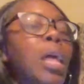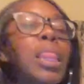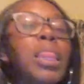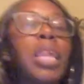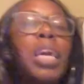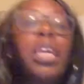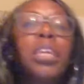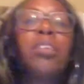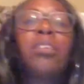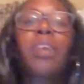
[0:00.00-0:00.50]

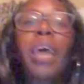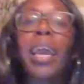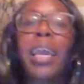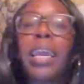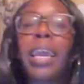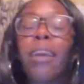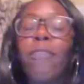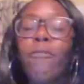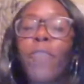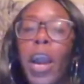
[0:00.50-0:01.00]
Then
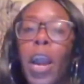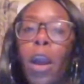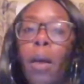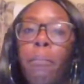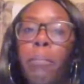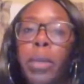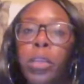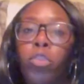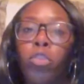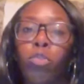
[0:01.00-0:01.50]
take
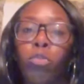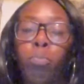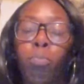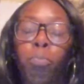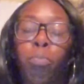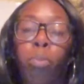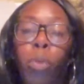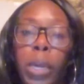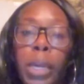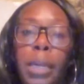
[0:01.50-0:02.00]
environmental
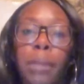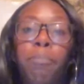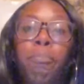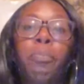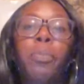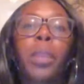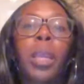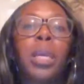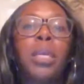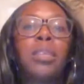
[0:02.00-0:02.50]
print,
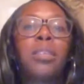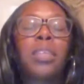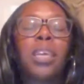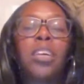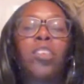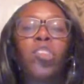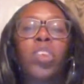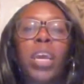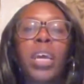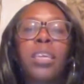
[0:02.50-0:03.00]

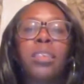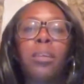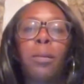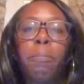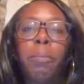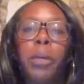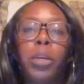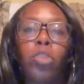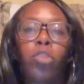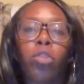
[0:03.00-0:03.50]
such as a
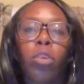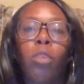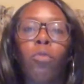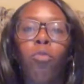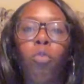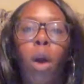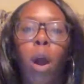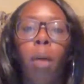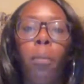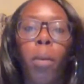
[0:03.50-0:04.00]
picture
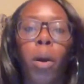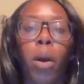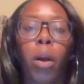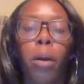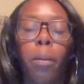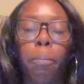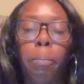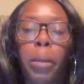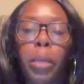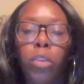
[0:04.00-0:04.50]
of
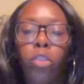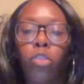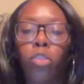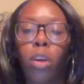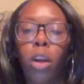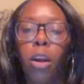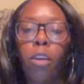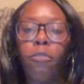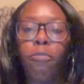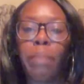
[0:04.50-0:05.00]
Walmart, a
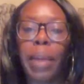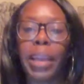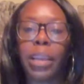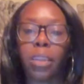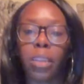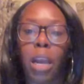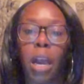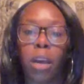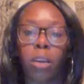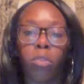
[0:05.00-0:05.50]
picture of
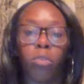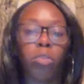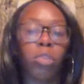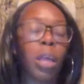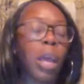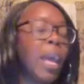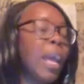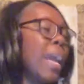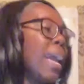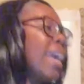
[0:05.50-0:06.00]
McDonald's,
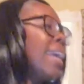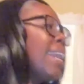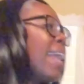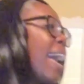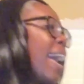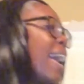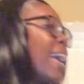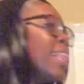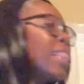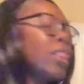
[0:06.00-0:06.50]
and
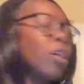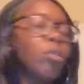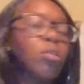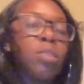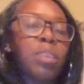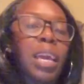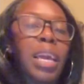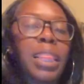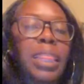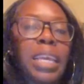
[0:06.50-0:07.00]
add
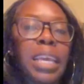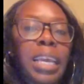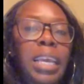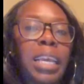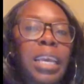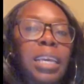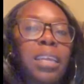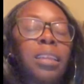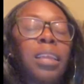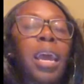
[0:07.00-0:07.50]
those at the
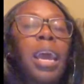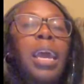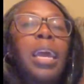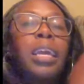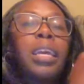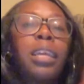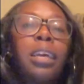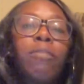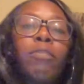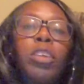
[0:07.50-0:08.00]
end.
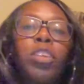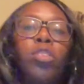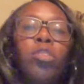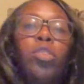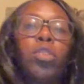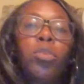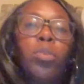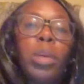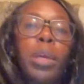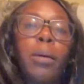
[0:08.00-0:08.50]
Give a
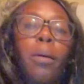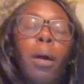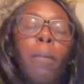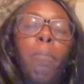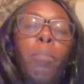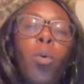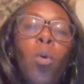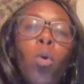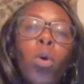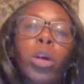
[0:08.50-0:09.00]
student a
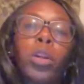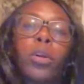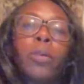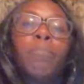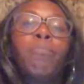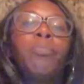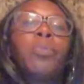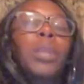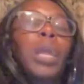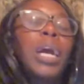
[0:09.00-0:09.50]

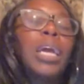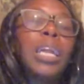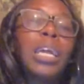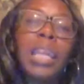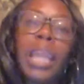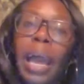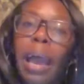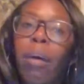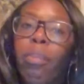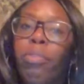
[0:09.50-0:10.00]
pointer and
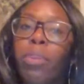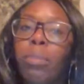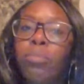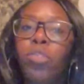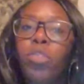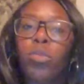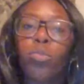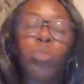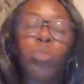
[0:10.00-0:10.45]
allow them to